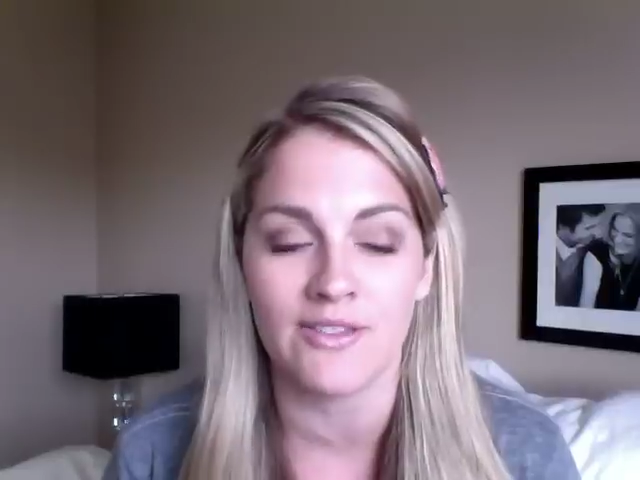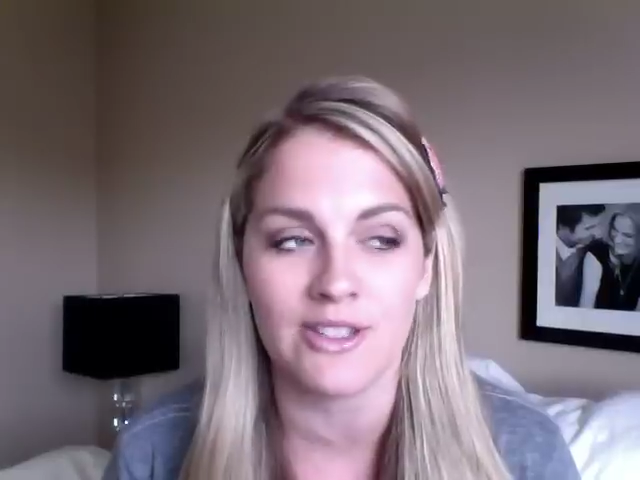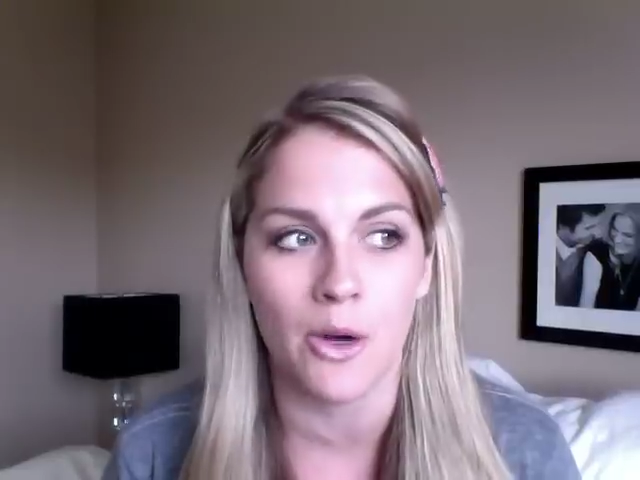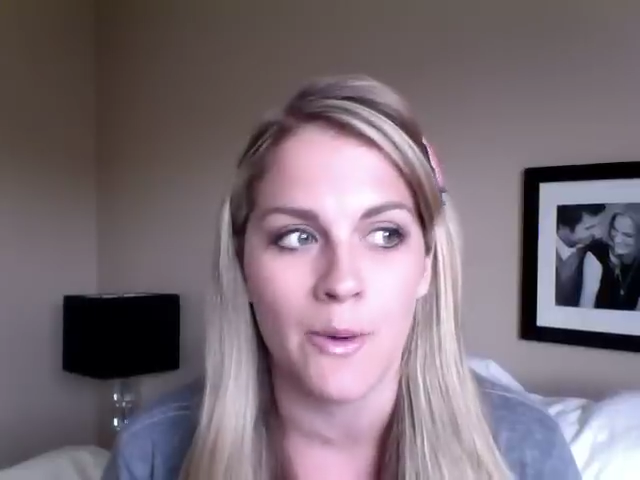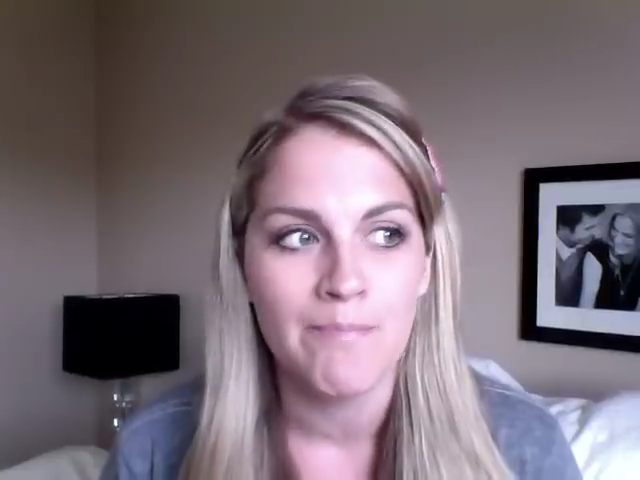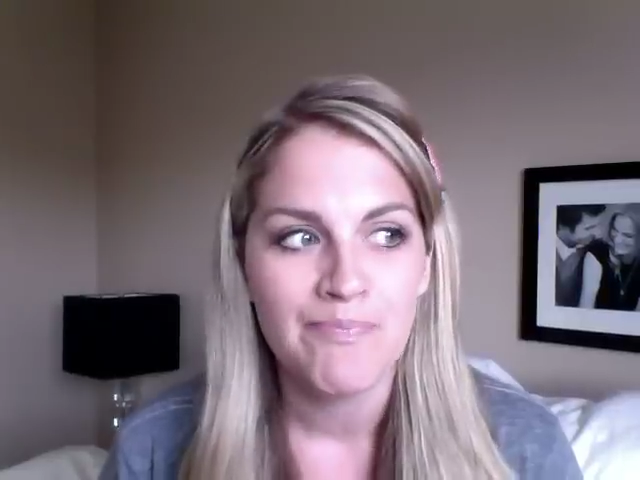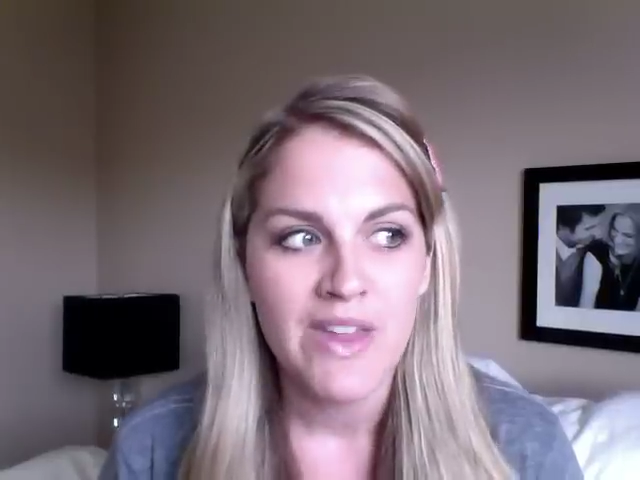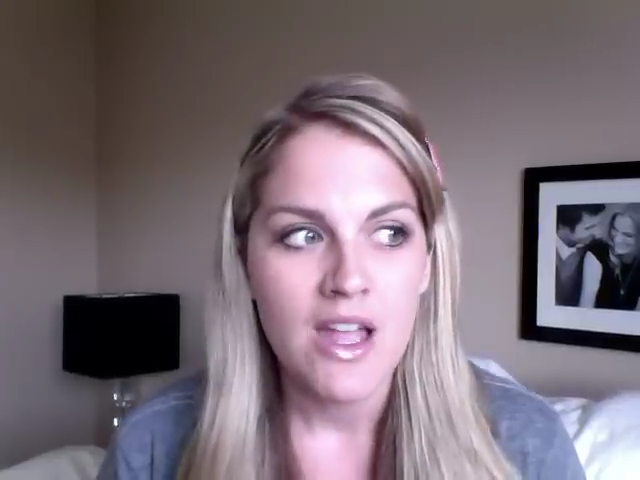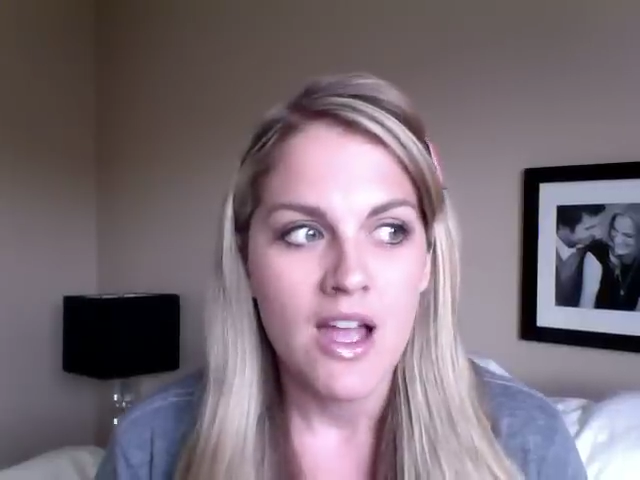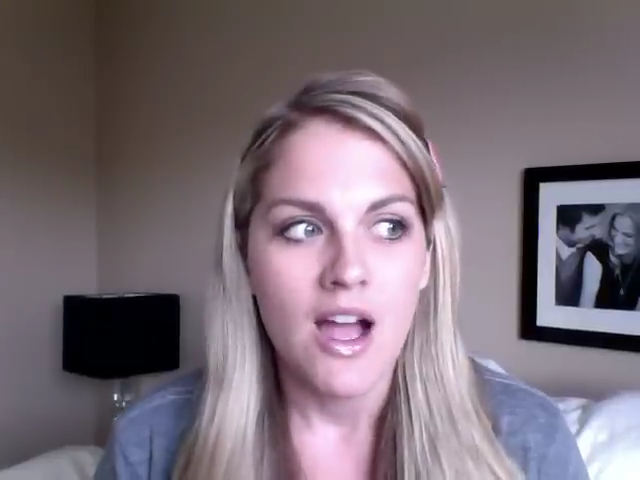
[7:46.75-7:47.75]
So
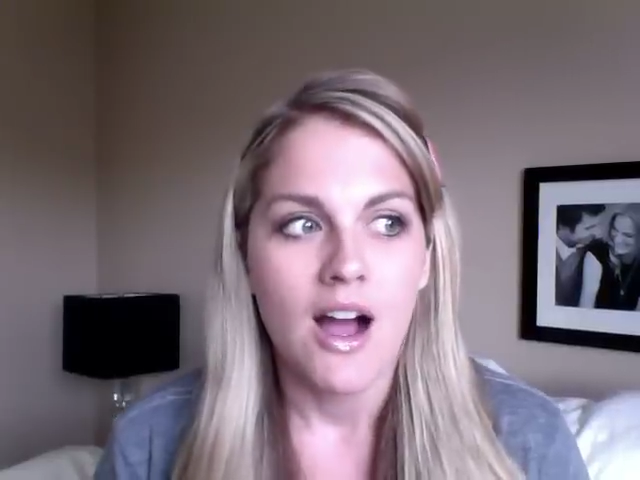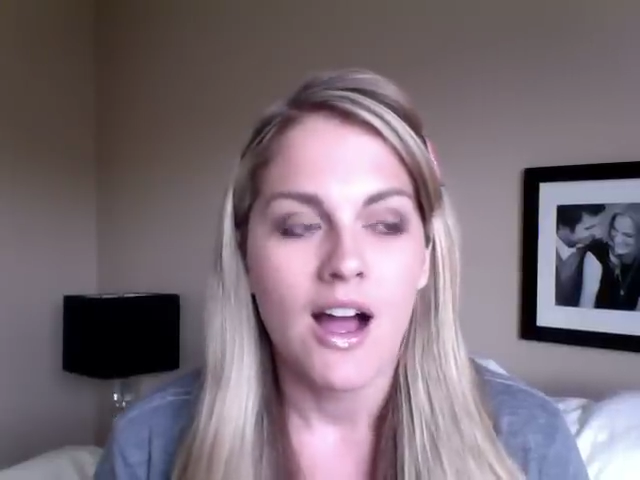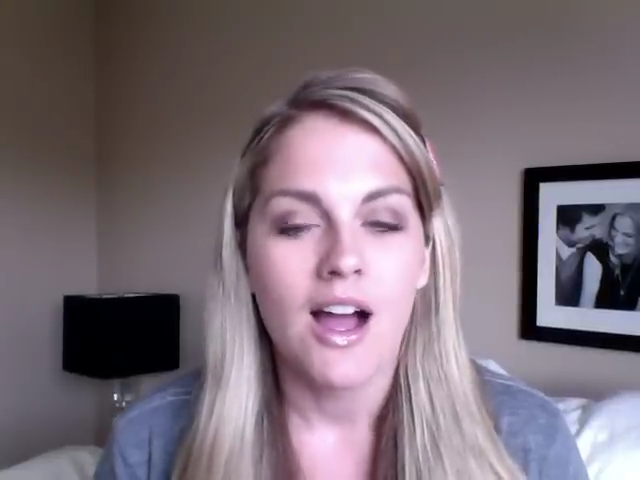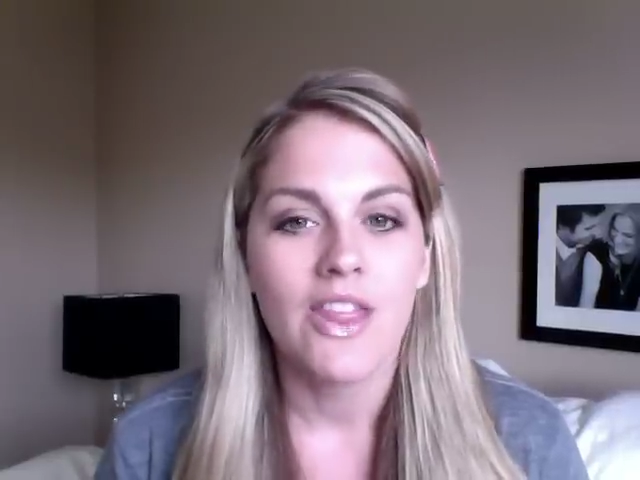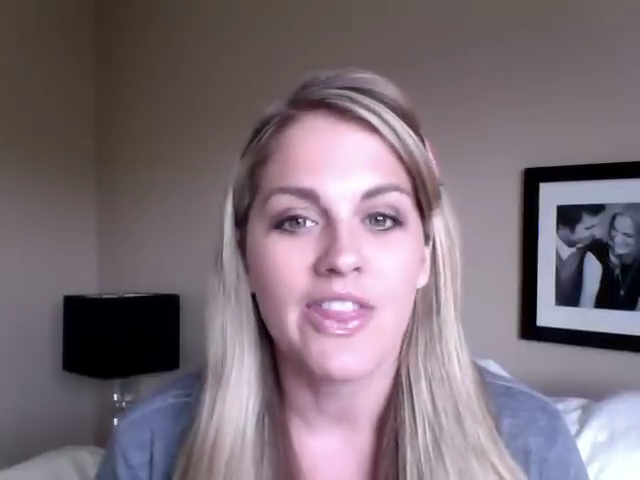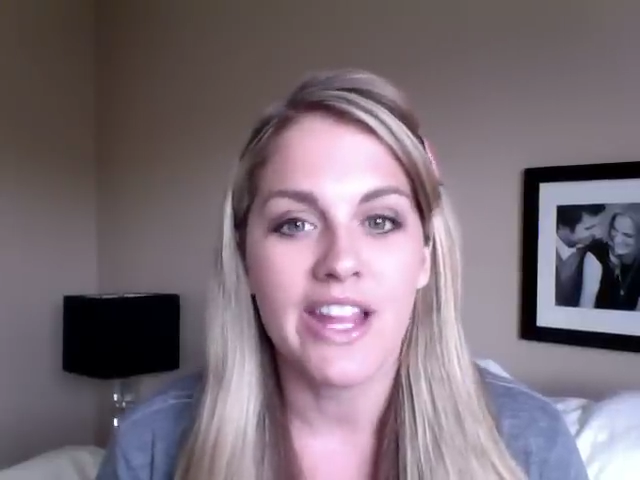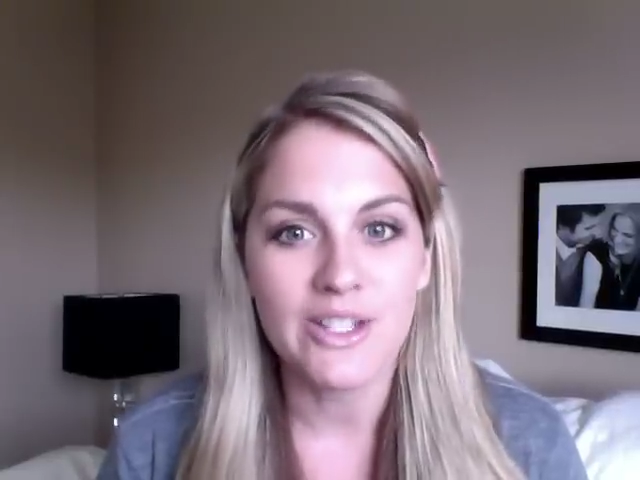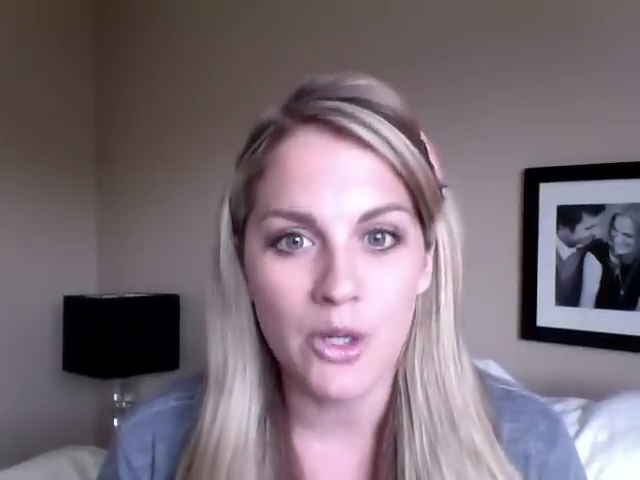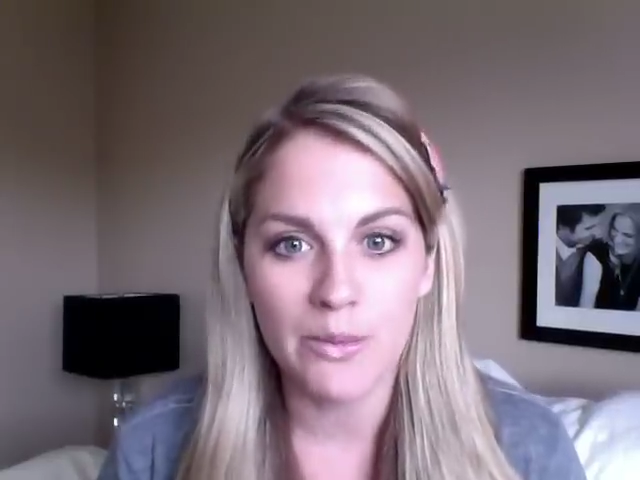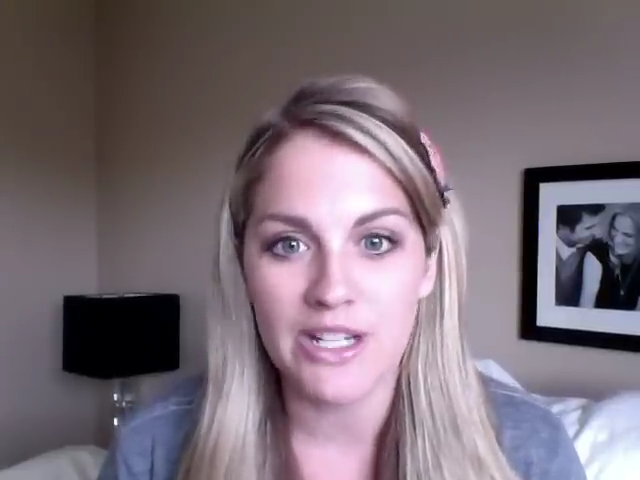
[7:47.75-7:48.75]
they
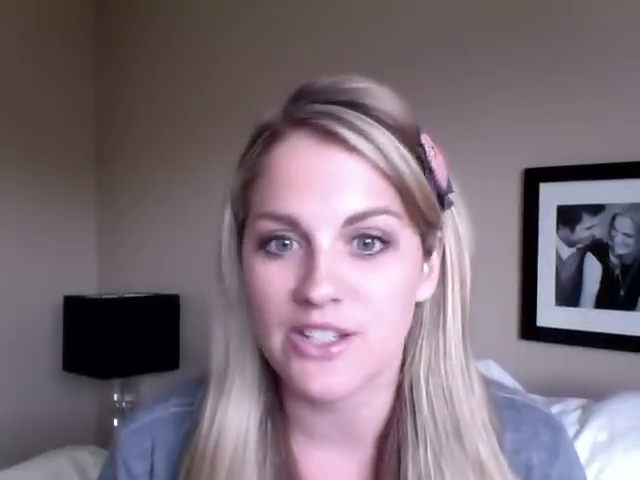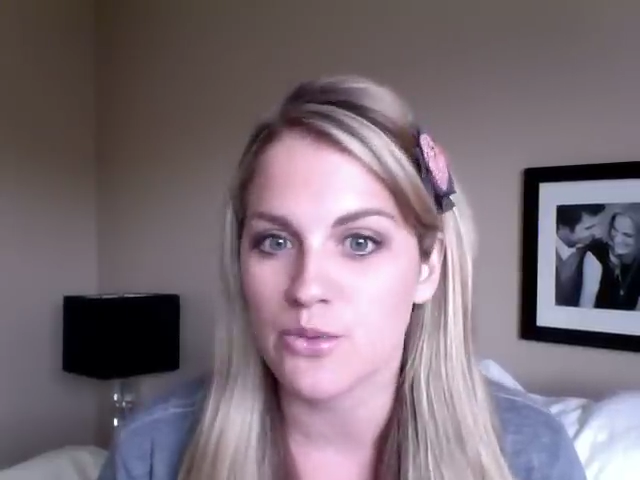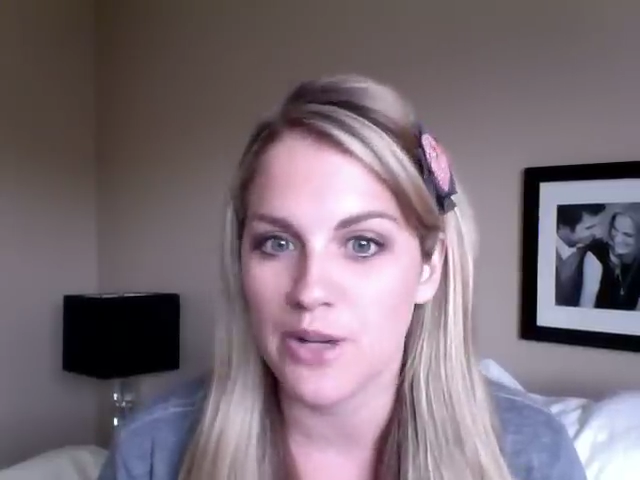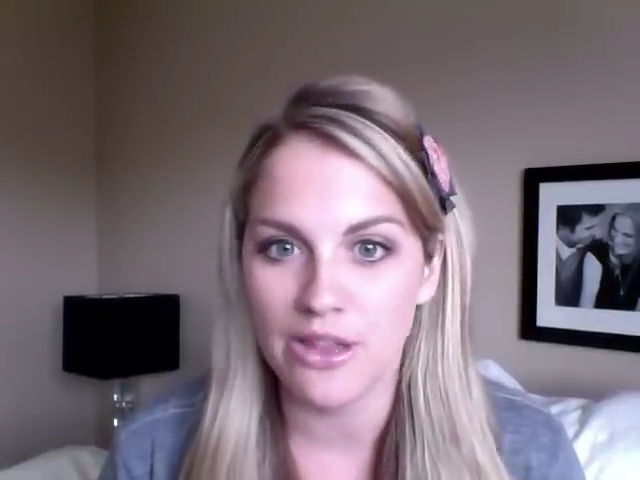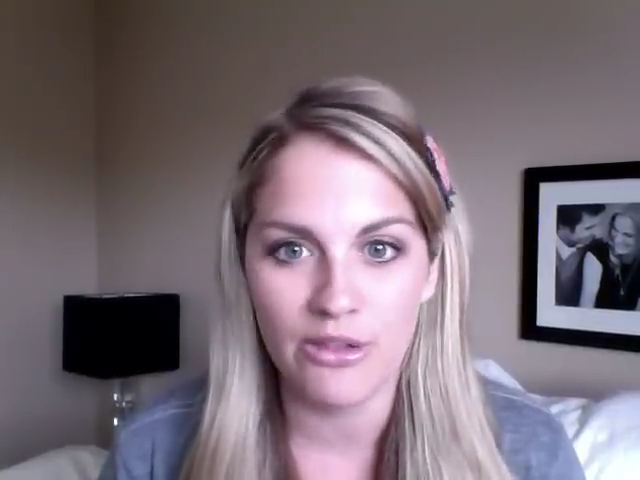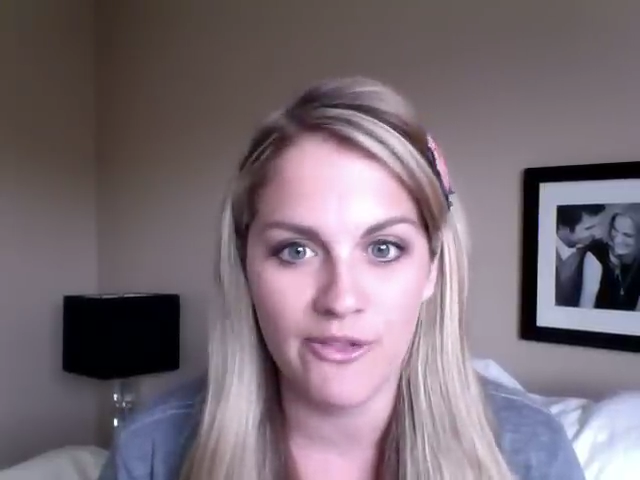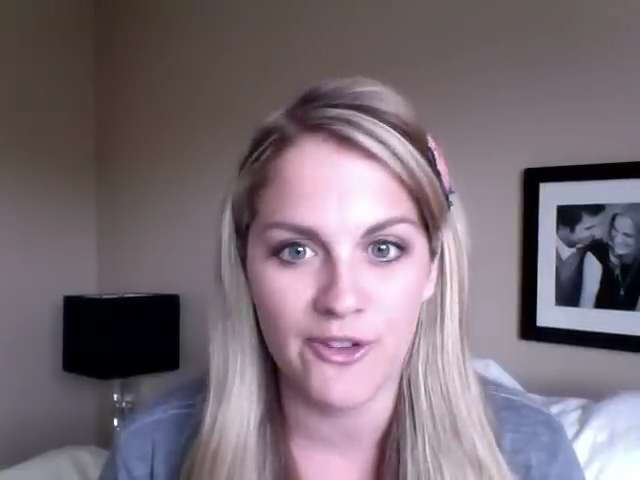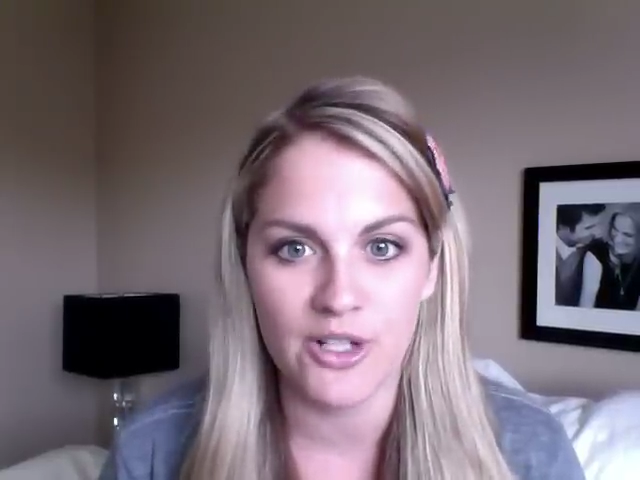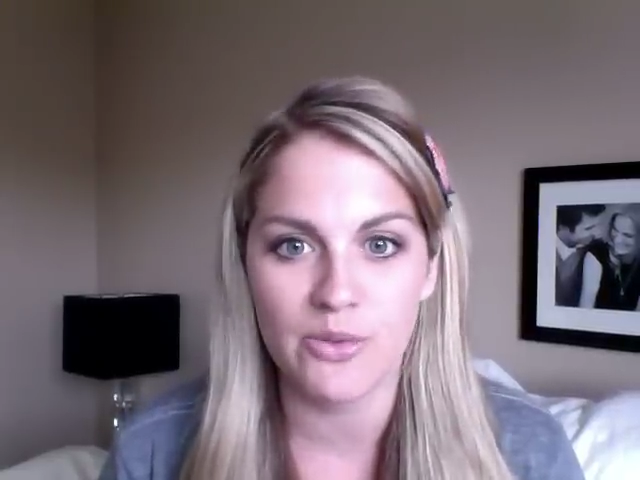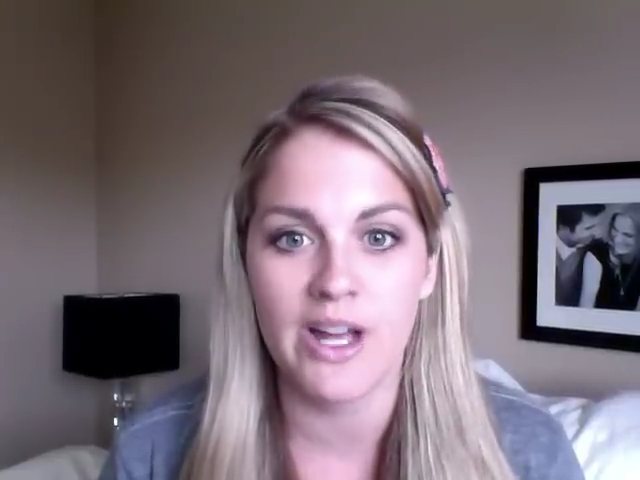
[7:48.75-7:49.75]
told me just read through the
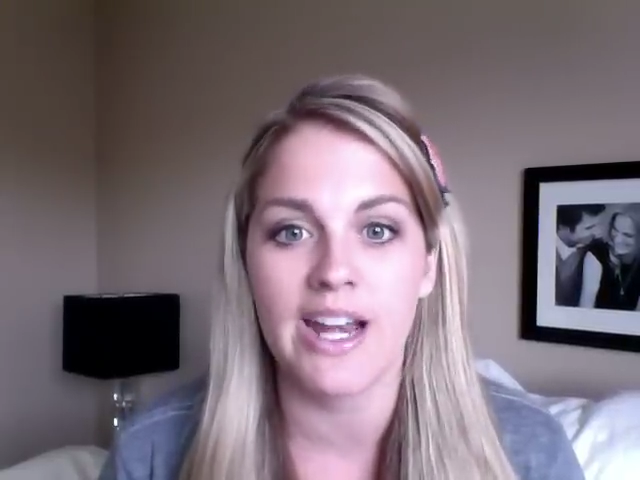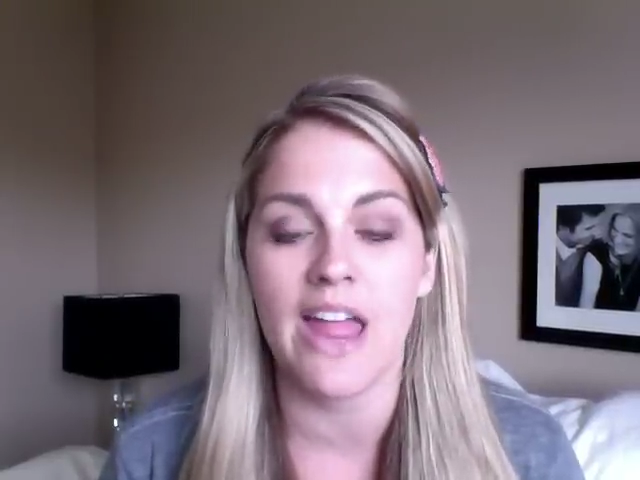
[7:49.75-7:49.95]
first one,